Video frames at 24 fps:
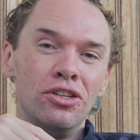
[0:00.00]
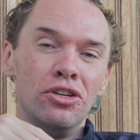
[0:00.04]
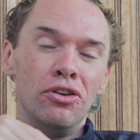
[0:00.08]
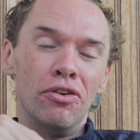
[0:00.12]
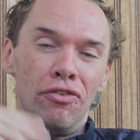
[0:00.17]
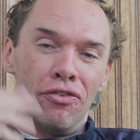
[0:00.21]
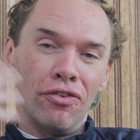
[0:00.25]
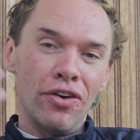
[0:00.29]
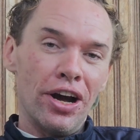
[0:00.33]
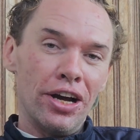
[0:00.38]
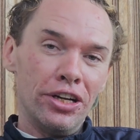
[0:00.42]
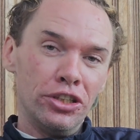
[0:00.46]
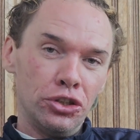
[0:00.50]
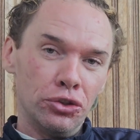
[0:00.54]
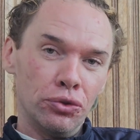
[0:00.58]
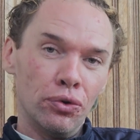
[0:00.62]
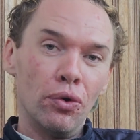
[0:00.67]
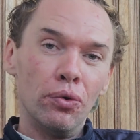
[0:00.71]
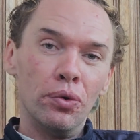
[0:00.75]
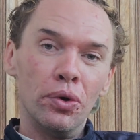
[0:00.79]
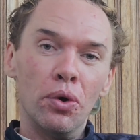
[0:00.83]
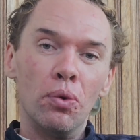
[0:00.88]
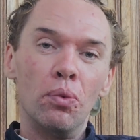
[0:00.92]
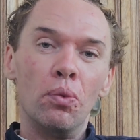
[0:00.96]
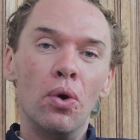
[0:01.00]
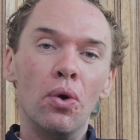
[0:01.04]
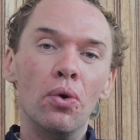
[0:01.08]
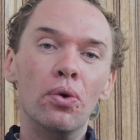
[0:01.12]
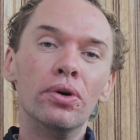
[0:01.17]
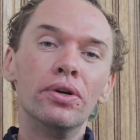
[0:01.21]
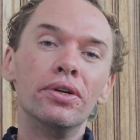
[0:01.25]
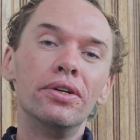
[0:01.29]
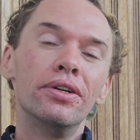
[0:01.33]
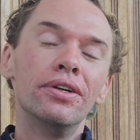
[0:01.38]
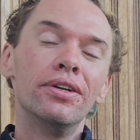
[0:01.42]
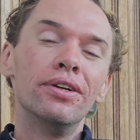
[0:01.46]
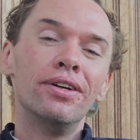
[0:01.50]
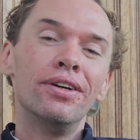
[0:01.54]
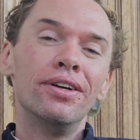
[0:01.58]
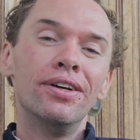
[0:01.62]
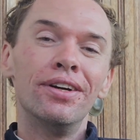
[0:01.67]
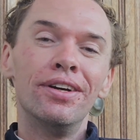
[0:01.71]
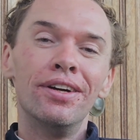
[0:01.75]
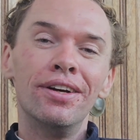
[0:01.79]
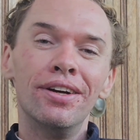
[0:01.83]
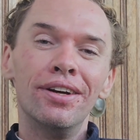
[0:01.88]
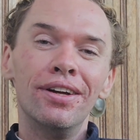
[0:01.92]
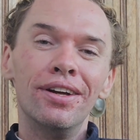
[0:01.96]
You find your own award.
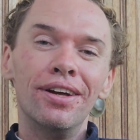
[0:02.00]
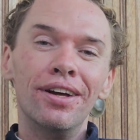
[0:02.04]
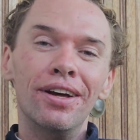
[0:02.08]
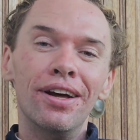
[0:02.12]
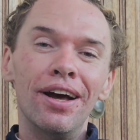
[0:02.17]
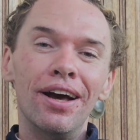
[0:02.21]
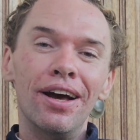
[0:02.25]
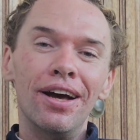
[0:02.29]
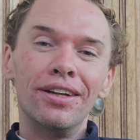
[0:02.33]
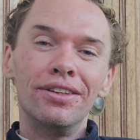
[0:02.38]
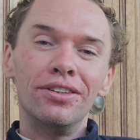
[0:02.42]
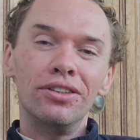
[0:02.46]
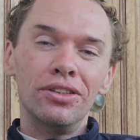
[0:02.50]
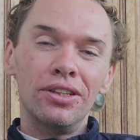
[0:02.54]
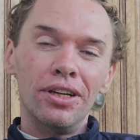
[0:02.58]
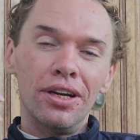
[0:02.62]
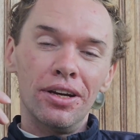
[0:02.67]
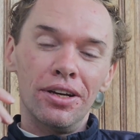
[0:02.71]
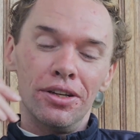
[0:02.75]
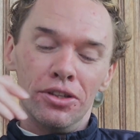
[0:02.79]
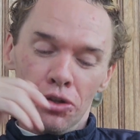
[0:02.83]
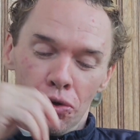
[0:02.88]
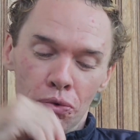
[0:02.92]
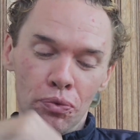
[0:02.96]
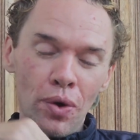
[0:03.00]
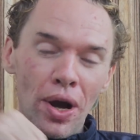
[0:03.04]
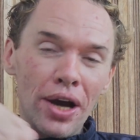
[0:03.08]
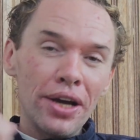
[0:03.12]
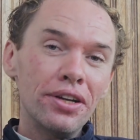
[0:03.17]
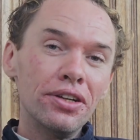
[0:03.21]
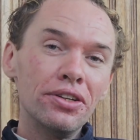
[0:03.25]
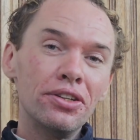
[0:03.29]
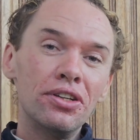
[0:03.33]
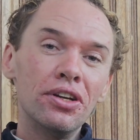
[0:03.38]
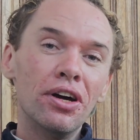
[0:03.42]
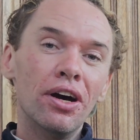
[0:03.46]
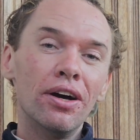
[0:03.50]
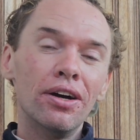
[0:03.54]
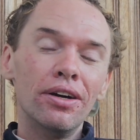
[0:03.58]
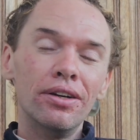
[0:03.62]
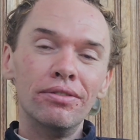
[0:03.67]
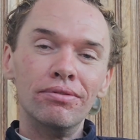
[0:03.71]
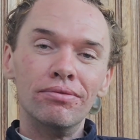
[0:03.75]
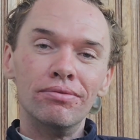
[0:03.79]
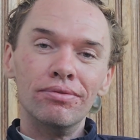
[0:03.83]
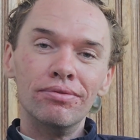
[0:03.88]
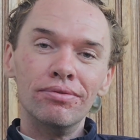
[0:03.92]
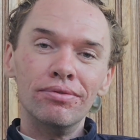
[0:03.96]
And you write it
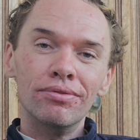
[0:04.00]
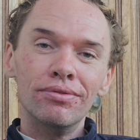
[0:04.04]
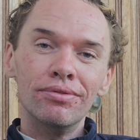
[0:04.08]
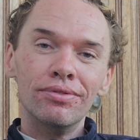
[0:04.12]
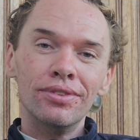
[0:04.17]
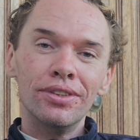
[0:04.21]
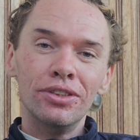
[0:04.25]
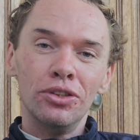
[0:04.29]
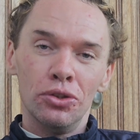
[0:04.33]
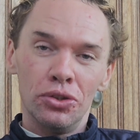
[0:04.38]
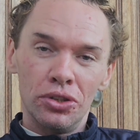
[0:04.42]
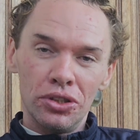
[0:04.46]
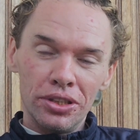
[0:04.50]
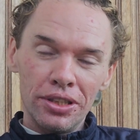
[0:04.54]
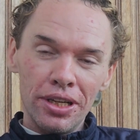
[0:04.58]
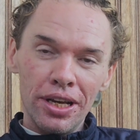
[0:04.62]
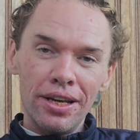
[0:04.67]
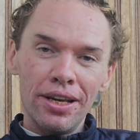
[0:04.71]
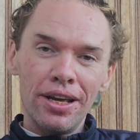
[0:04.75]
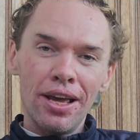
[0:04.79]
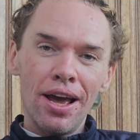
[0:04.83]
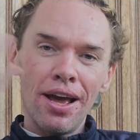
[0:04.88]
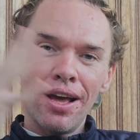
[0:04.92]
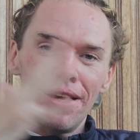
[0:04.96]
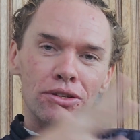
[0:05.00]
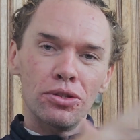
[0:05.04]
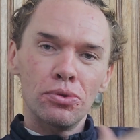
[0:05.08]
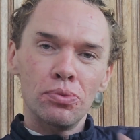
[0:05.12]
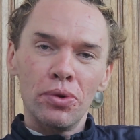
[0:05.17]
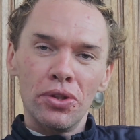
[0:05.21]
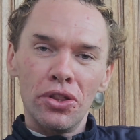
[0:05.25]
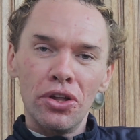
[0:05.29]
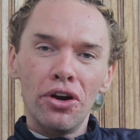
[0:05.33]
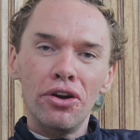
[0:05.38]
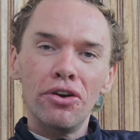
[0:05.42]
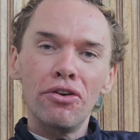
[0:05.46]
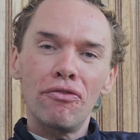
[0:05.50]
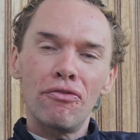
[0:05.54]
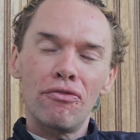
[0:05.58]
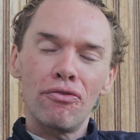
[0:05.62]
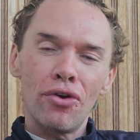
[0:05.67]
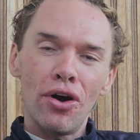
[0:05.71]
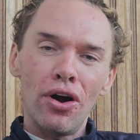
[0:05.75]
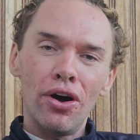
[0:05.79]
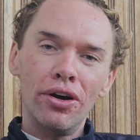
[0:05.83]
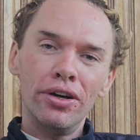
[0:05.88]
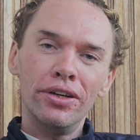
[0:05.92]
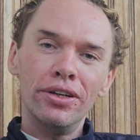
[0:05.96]
down. And you say yes without a
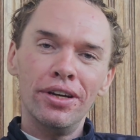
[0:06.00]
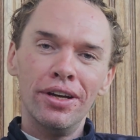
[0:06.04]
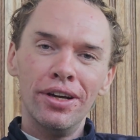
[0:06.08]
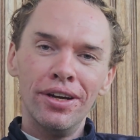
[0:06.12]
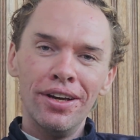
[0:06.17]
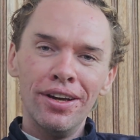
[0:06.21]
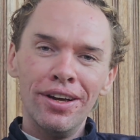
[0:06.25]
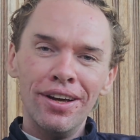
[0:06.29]
frown.